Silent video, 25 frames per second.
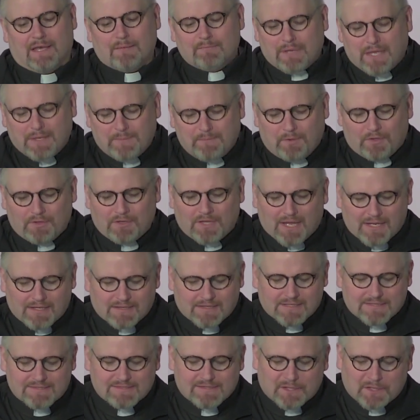People like
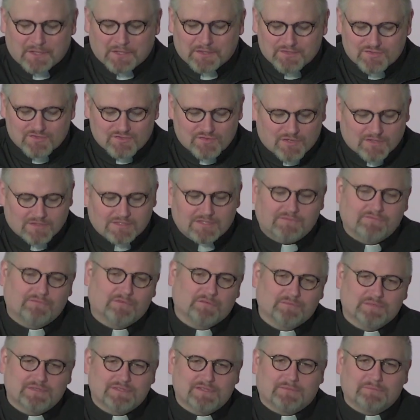this are constructed
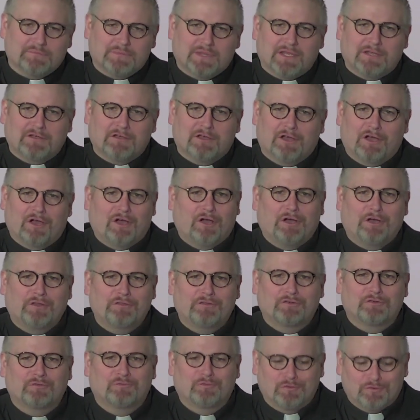from something
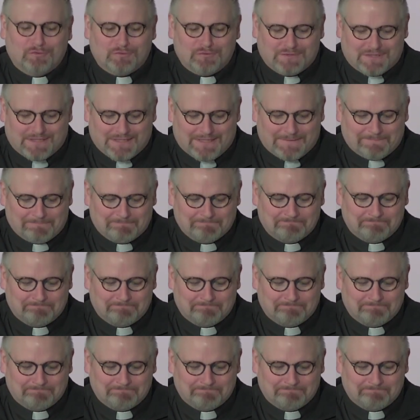otherworldly,